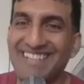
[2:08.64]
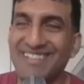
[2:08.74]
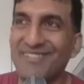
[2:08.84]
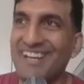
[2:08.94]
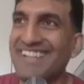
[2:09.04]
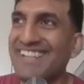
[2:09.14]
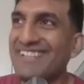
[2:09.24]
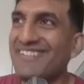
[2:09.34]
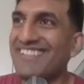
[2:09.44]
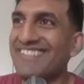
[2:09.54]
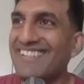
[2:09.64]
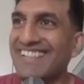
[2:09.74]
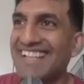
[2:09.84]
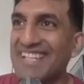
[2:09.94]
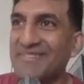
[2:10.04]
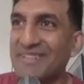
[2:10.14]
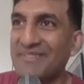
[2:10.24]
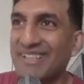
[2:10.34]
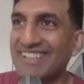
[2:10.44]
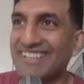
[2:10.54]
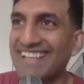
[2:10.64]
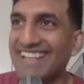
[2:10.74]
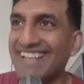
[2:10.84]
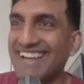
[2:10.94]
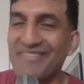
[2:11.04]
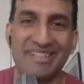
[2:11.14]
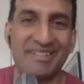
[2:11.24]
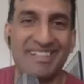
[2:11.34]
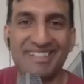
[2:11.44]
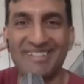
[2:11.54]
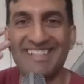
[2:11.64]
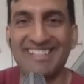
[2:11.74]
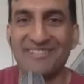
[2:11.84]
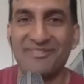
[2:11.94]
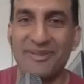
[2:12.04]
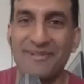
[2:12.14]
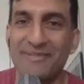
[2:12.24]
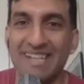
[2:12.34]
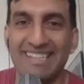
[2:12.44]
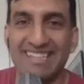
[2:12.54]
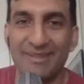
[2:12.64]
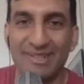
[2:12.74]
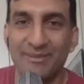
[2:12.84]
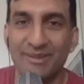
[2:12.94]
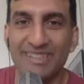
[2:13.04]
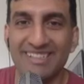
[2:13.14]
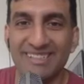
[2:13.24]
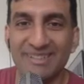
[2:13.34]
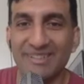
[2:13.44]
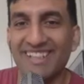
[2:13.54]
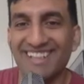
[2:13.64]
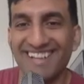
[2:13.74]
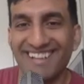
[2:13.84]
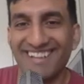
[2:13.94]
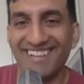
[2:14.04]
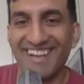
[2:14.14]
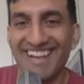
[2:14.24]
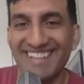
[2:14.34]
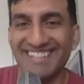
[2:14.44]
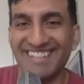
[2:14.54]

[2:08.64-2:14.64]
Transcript: the one thing which really gets me because, you can see from my face, I'm a tropical dude, right?